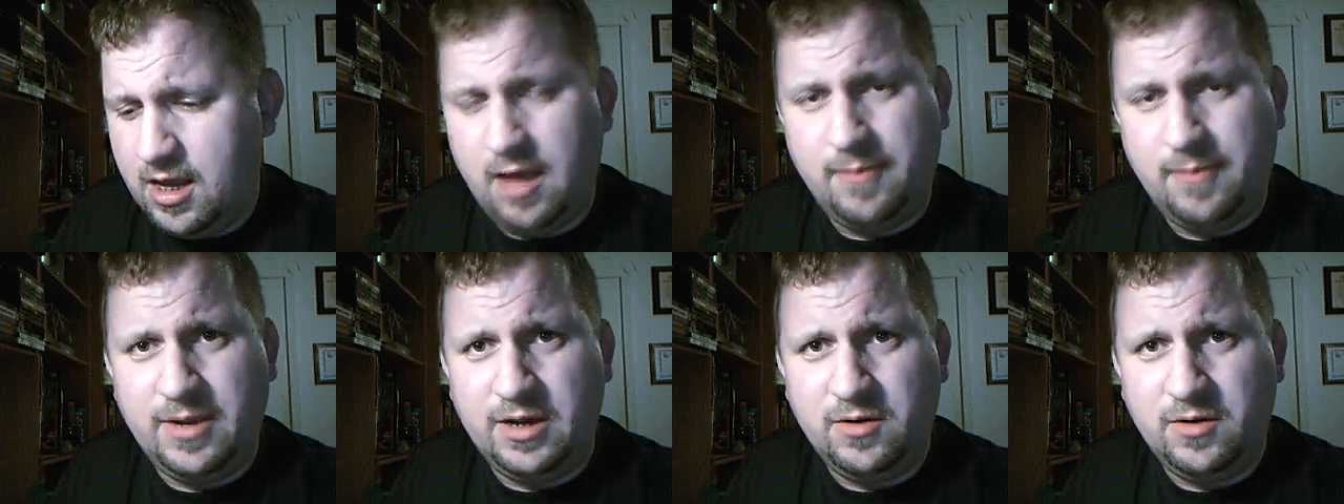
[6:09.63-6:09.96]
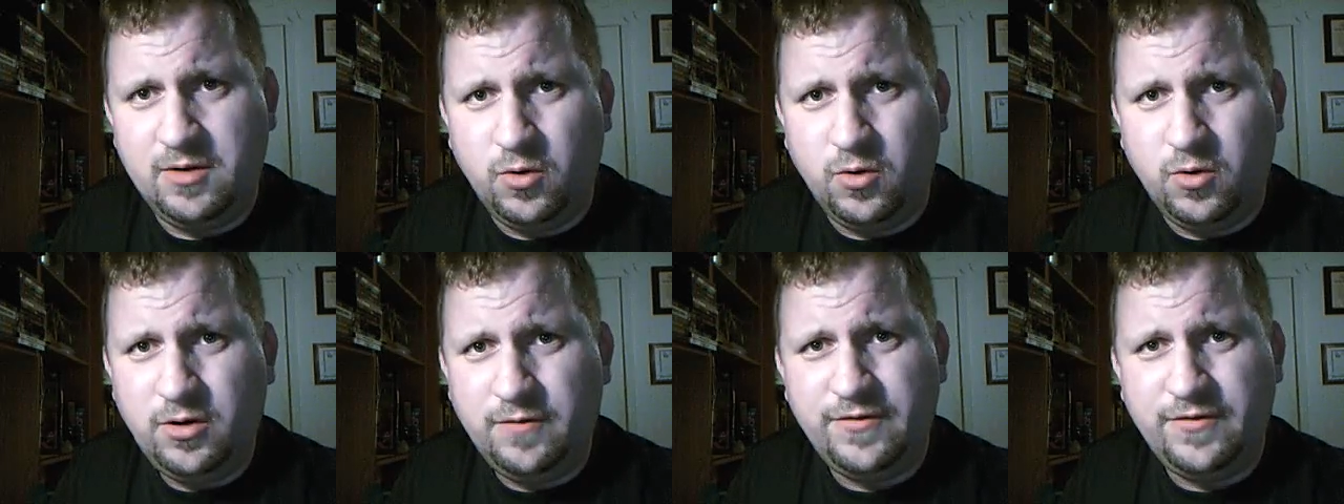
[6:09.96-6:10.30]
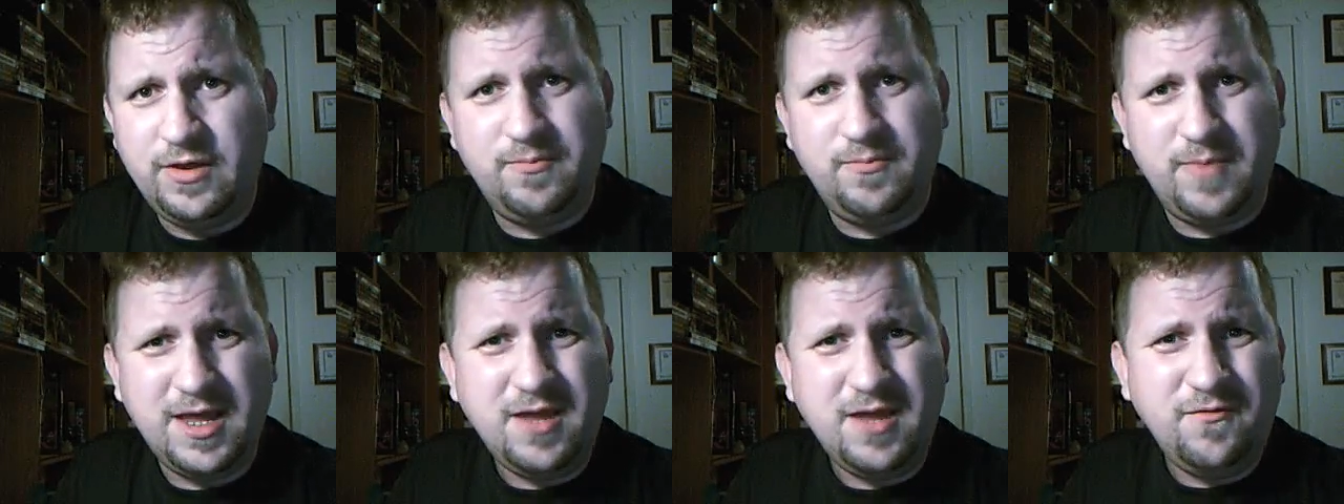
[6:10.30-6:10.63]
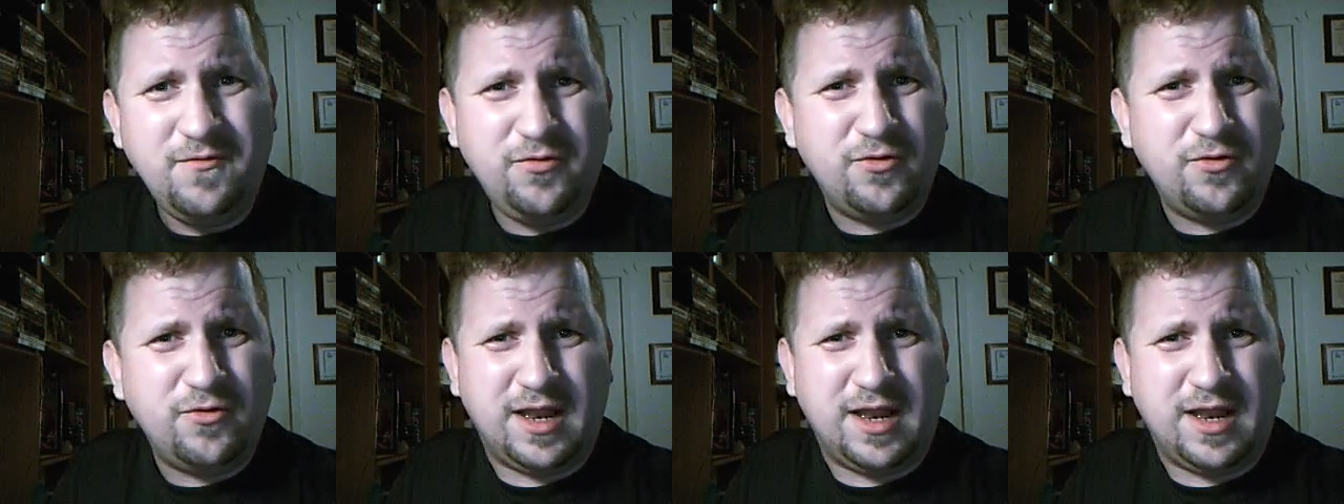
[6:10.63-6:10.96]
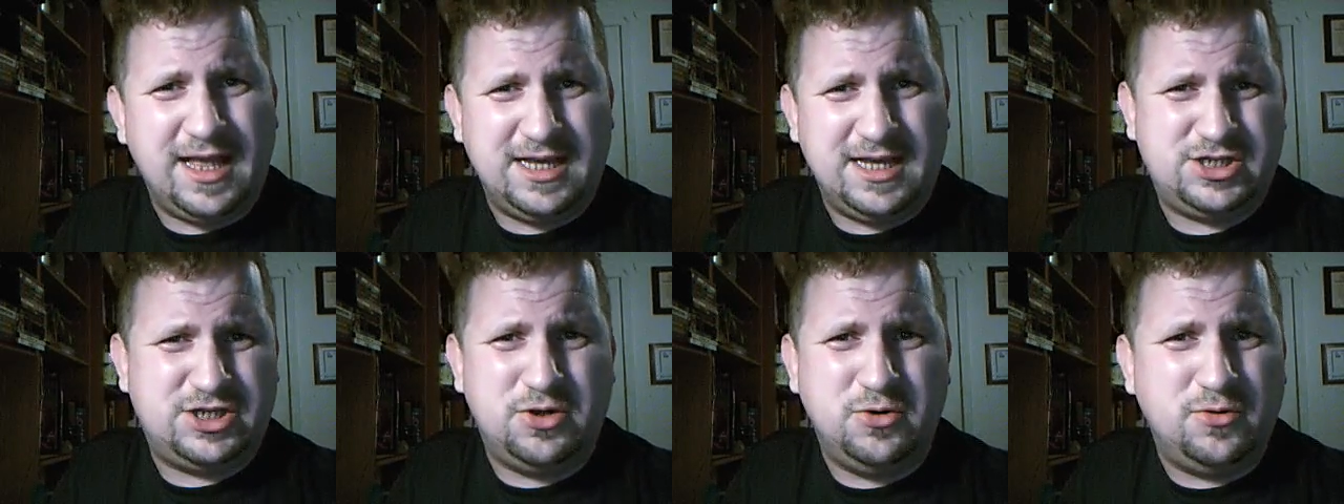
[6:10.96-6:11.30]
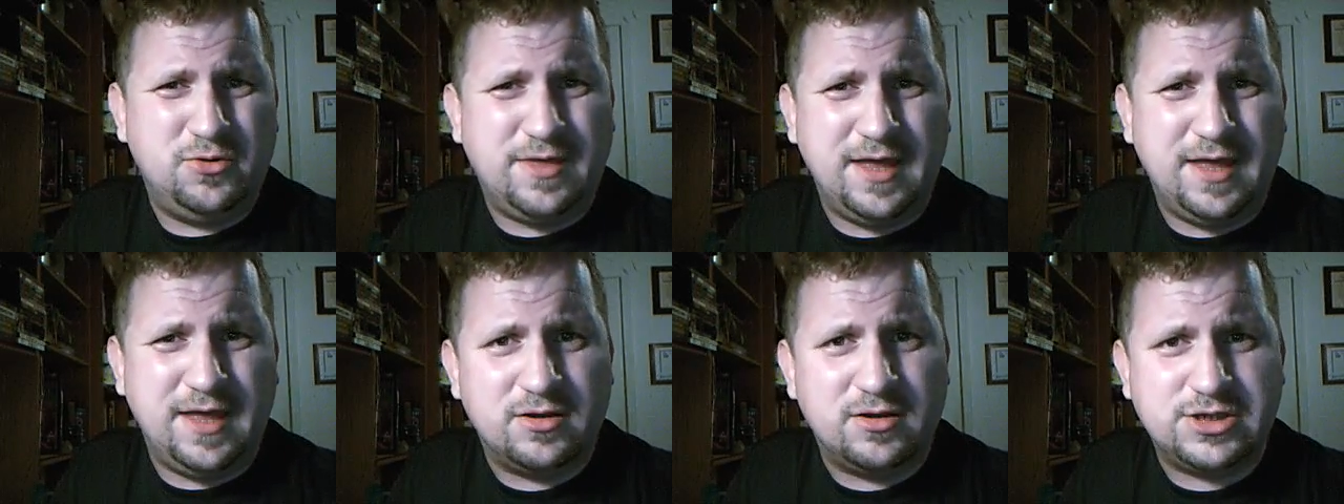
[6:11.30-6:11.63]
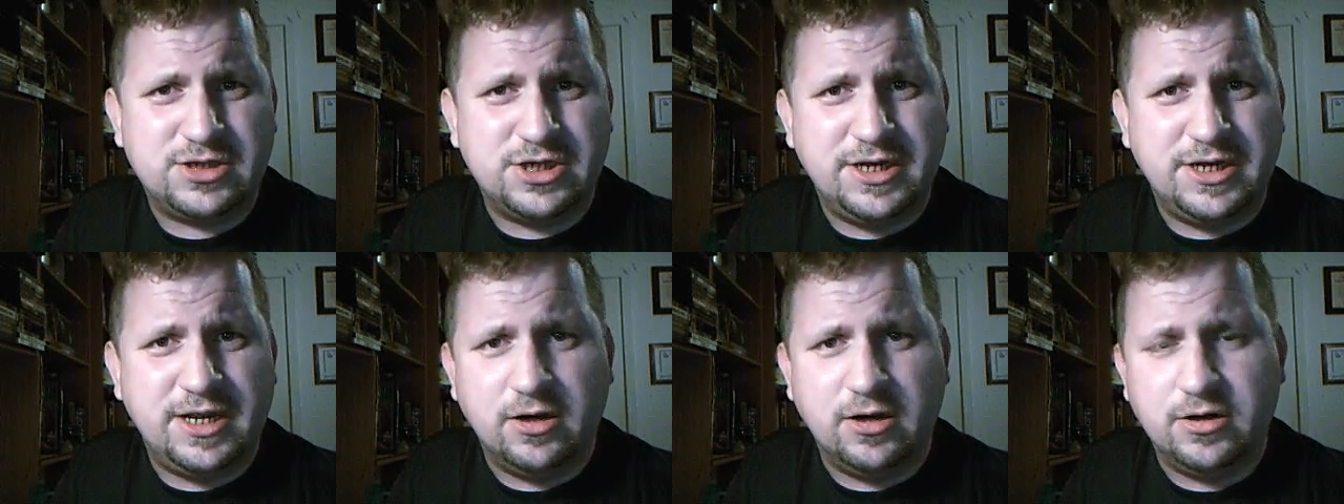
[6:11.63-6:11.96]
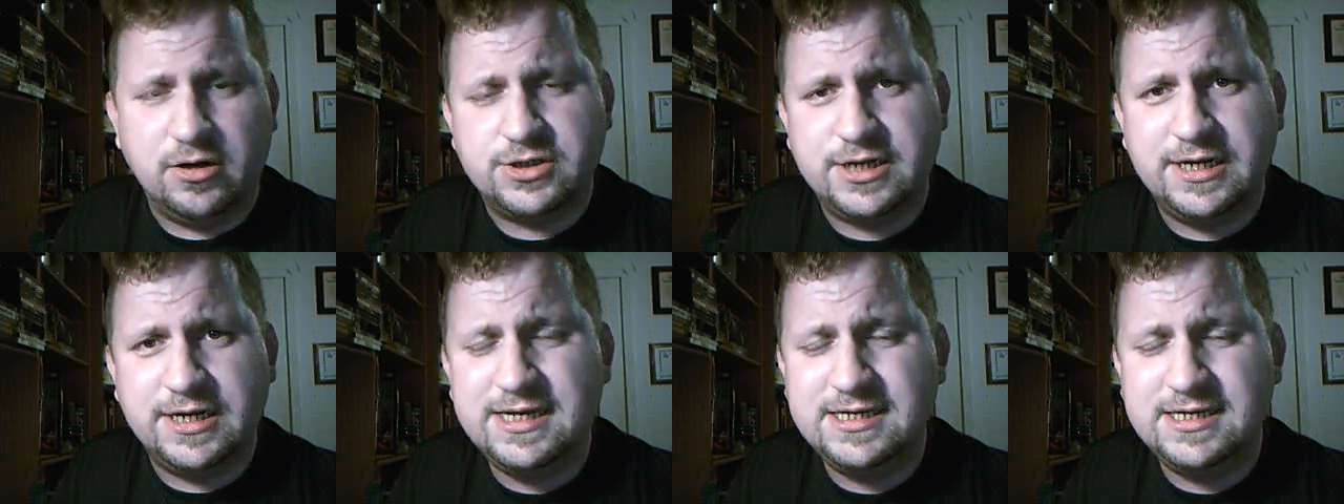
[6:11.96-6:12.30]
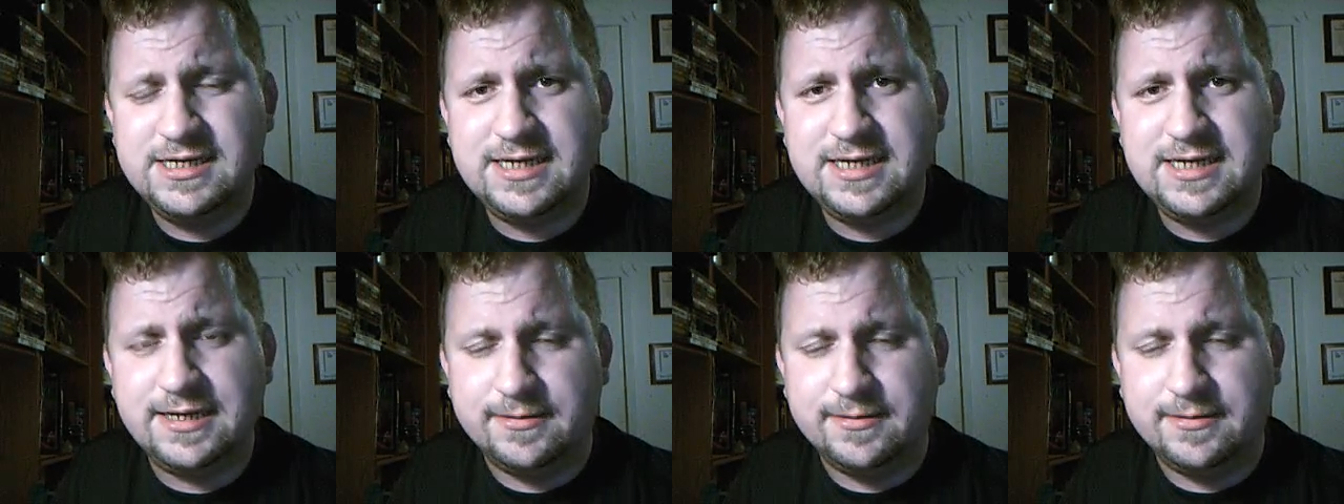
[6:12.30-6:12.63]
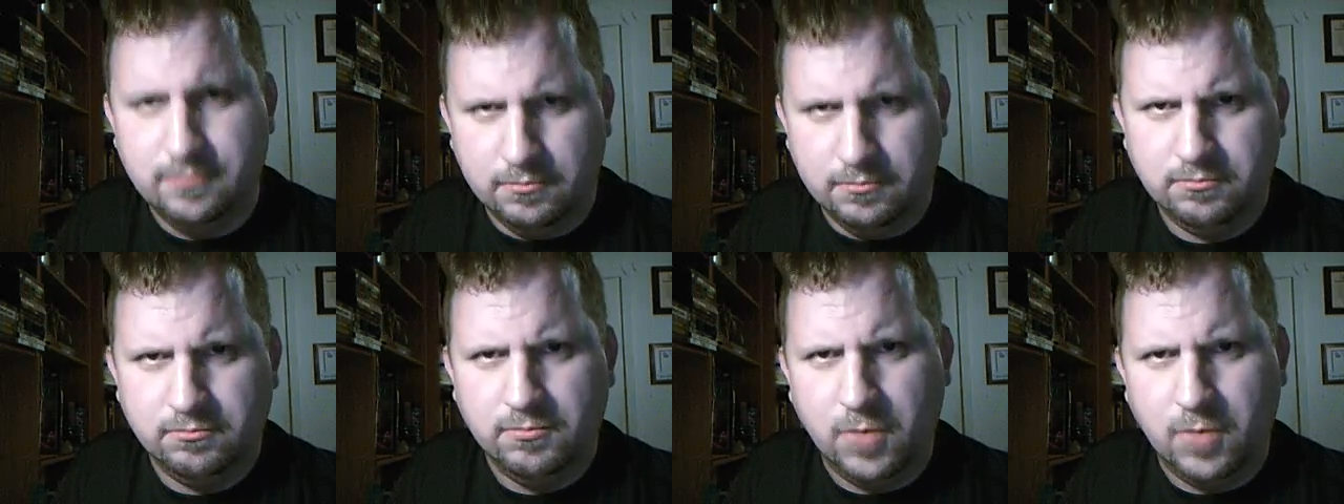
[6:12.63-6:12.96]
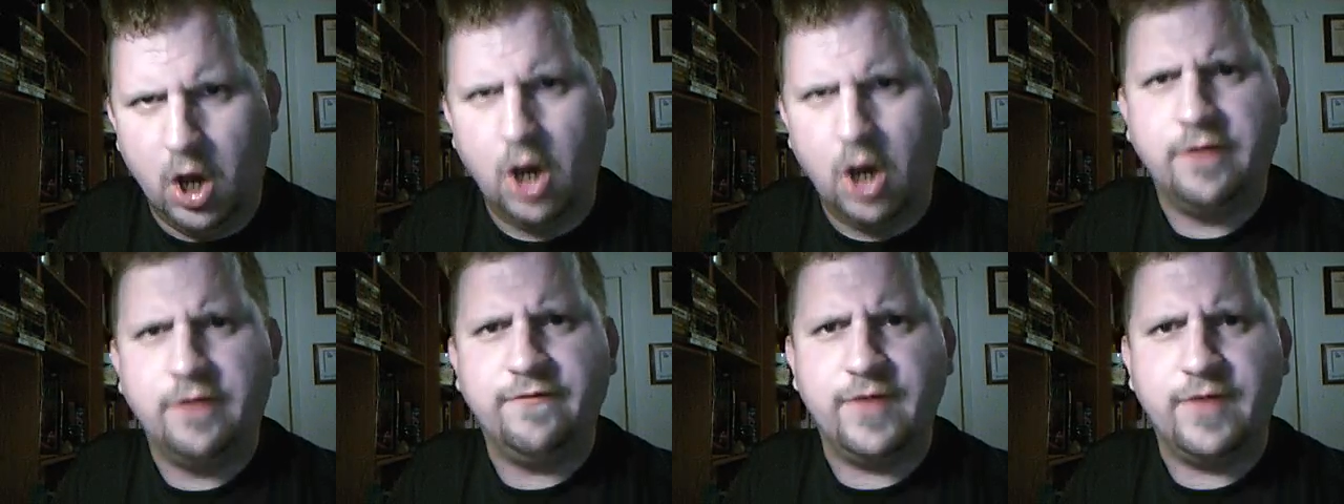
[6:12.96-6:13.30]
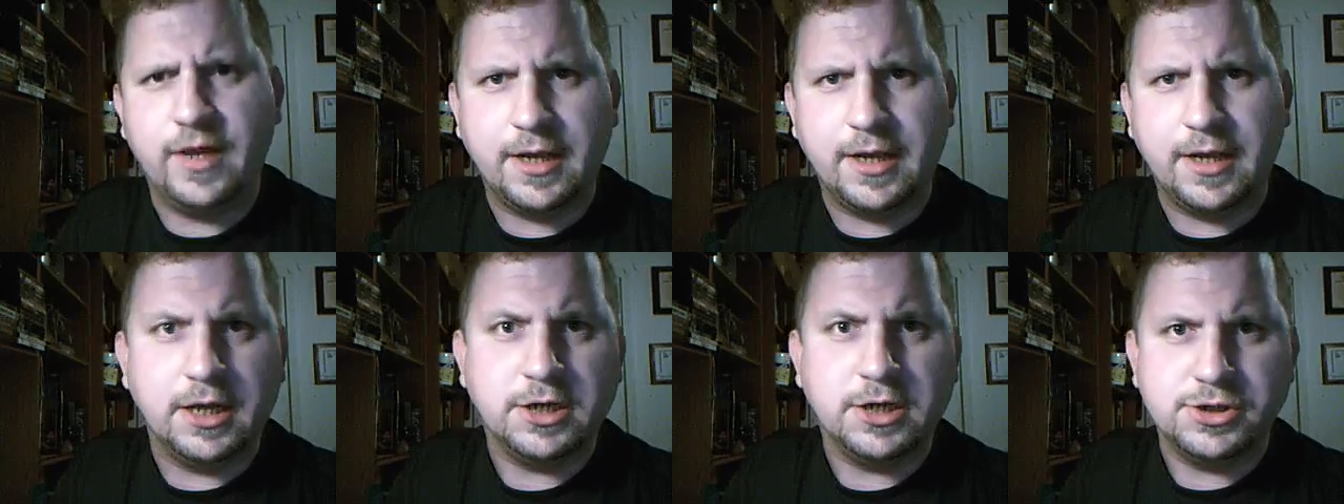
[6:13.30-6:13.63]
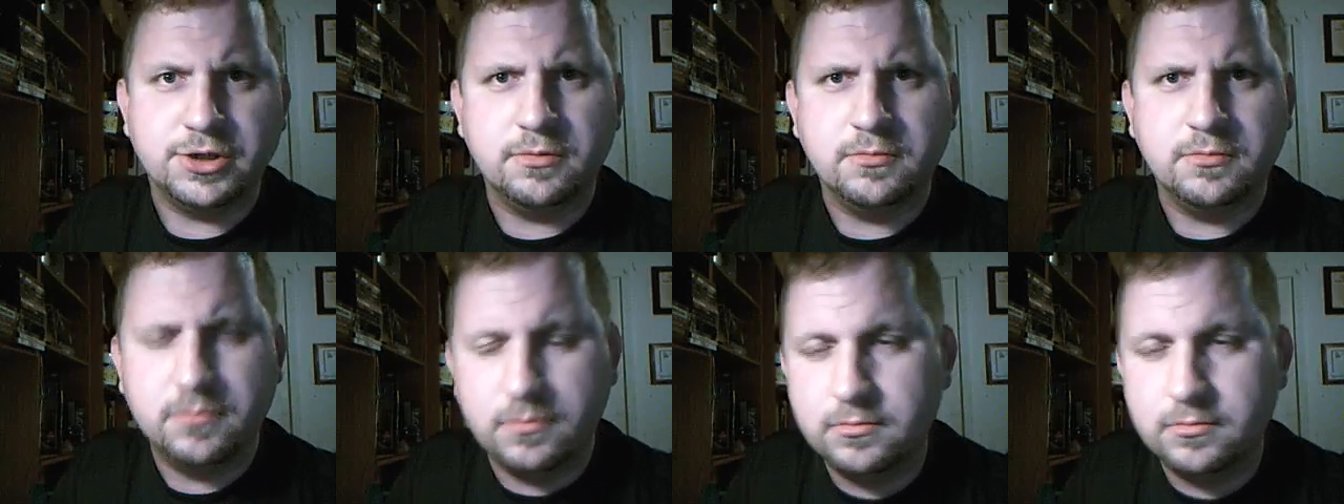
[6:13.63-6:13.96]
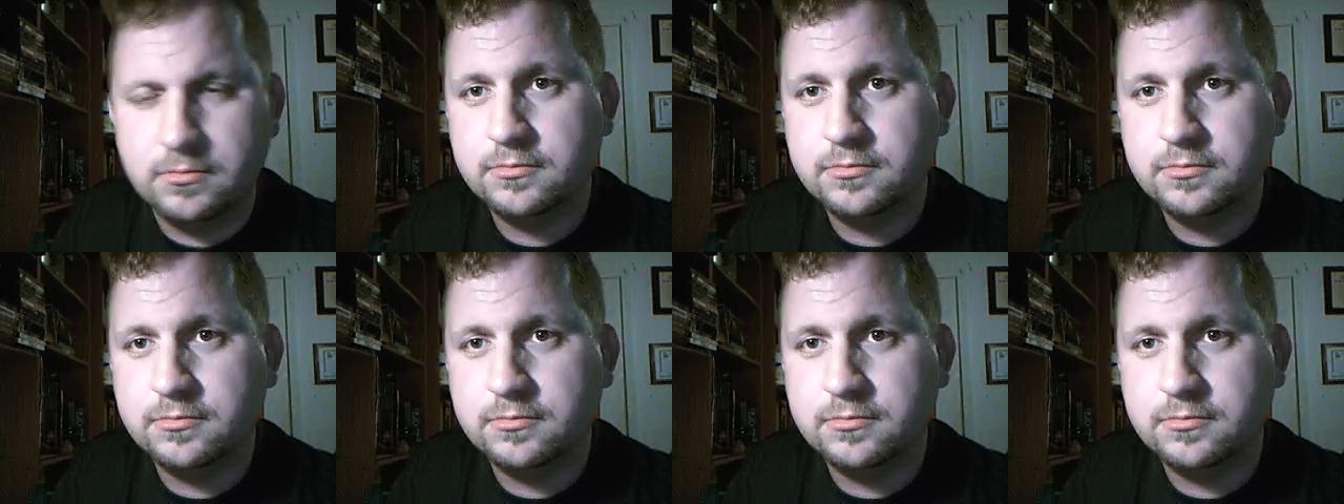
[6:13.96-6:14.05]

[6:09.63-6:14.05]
I mean, where have you been for the last 2,000 years? And he said, on vacation.